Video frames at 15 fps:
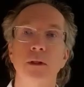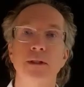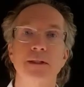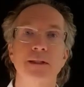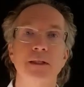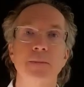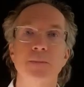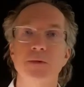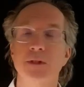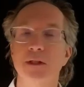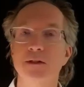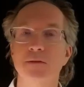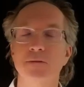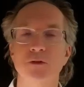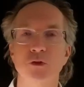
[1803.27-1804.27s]
deep
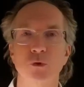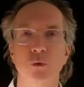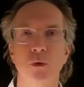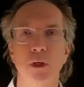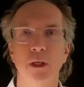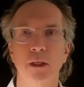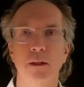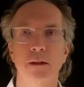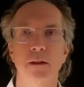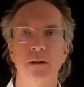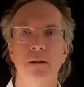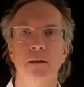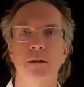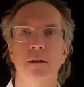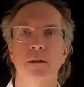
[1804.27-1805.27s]
sense of joy,
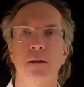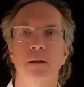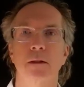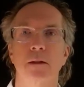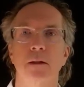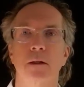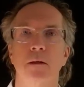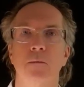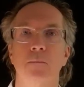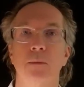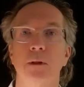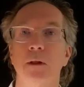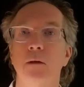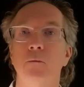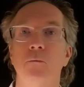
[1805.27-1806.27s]

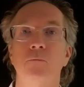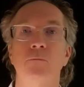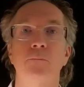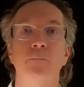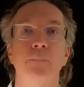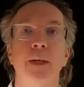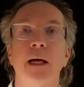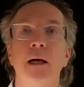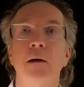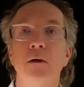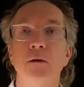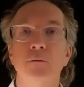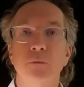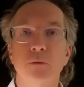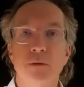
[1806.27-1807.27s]
a
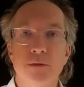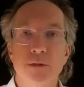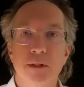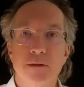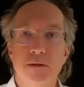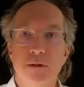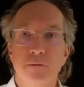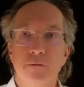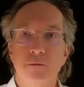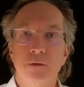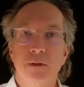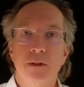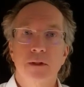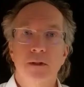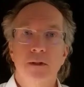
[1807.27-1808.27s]
powerful sense of
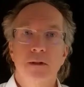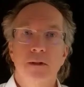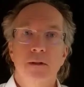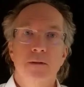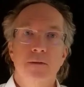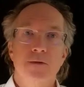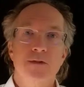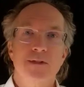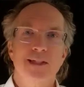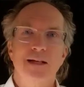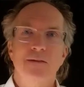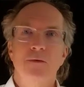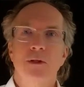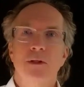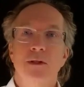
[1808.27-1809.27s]

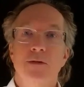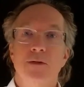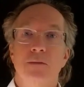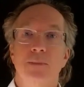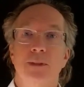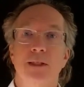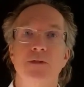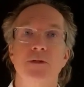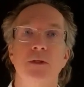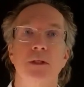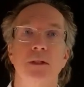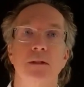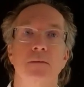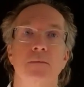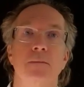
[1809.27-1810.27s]
savoring the
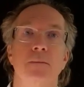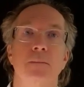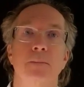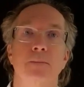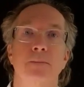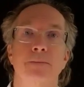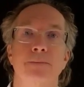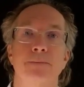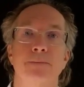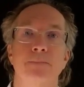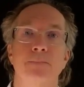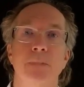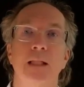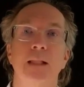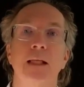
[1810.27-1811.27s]
simplicity,
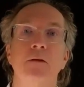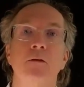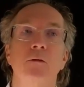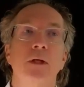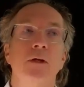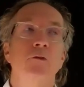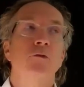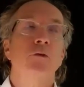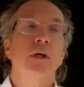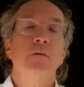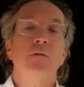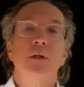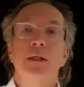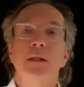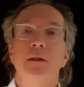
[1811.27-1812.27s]
like
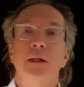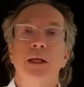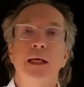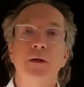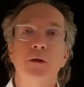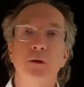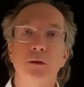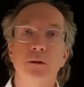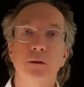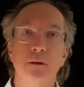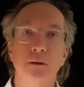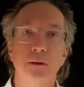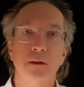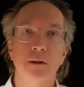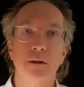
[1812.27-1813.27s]
traveling lighter
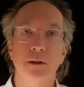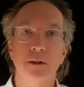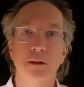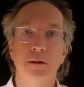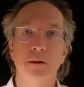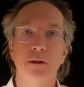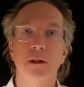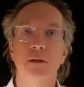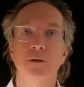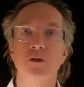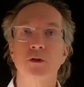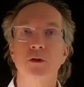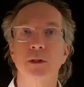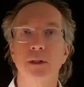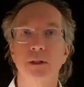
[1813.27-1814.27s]
on a long
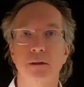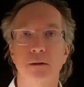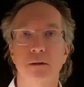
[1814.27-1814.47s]
journey.